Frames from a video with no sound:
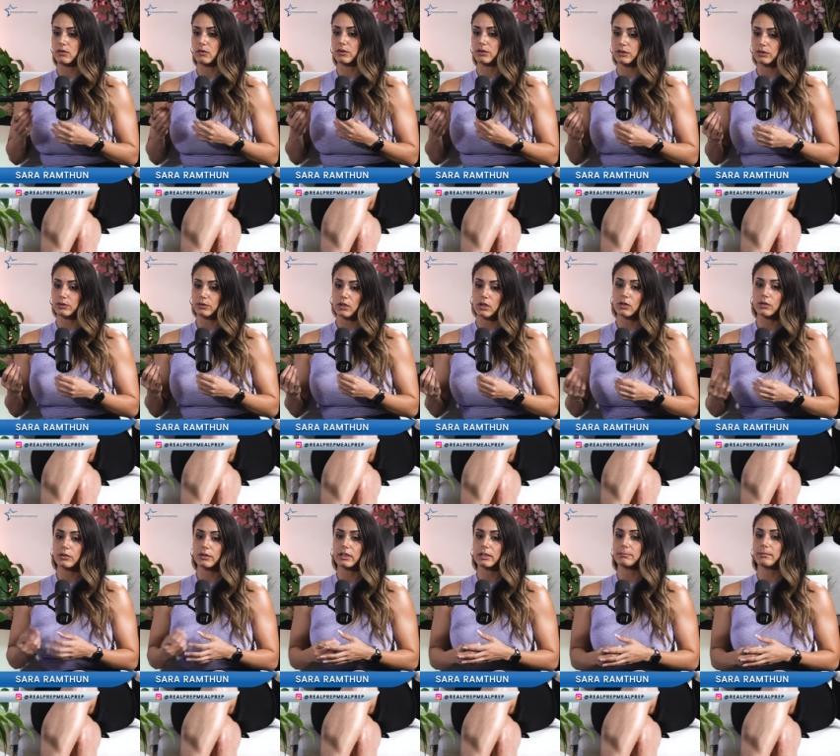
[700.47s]
or you're
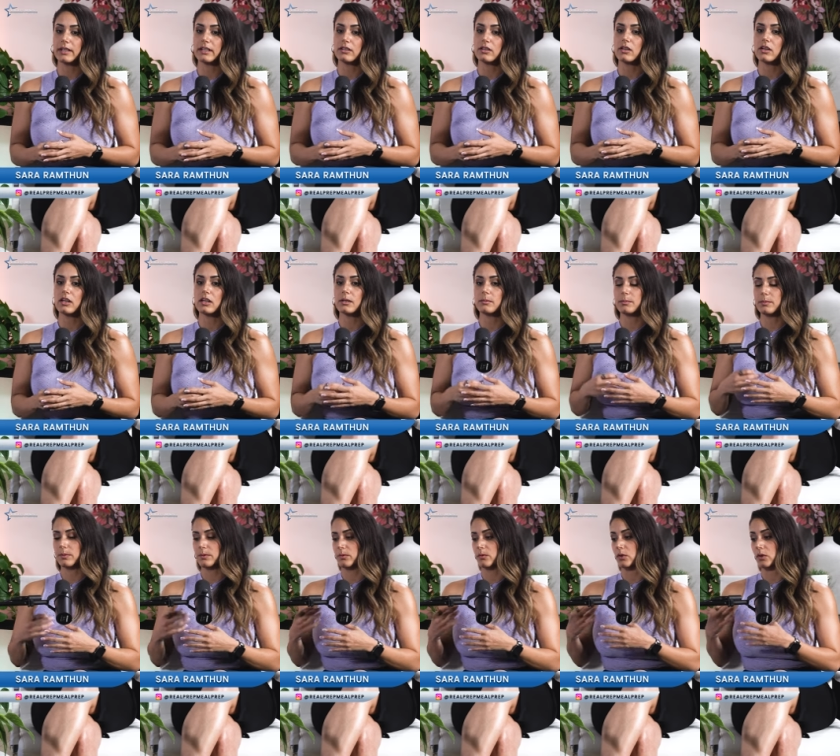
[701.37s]
lowering my
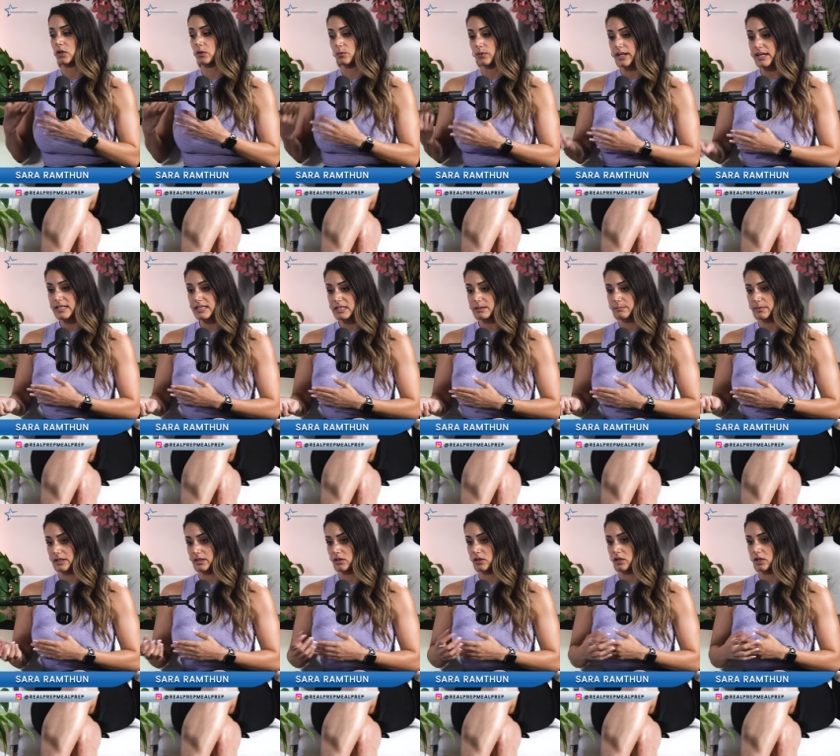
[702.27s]
carb or raising
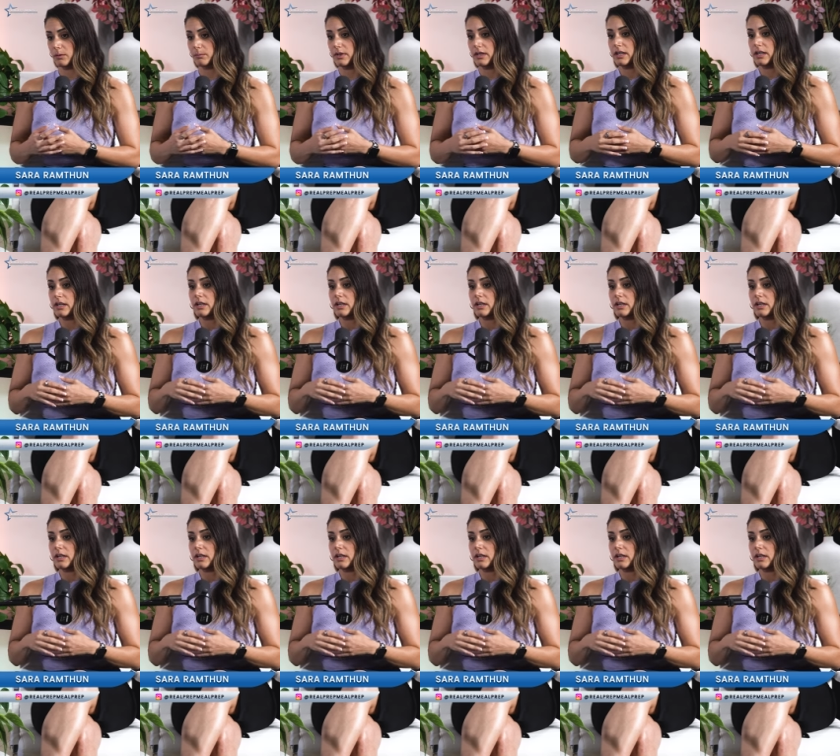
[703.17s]
my carb,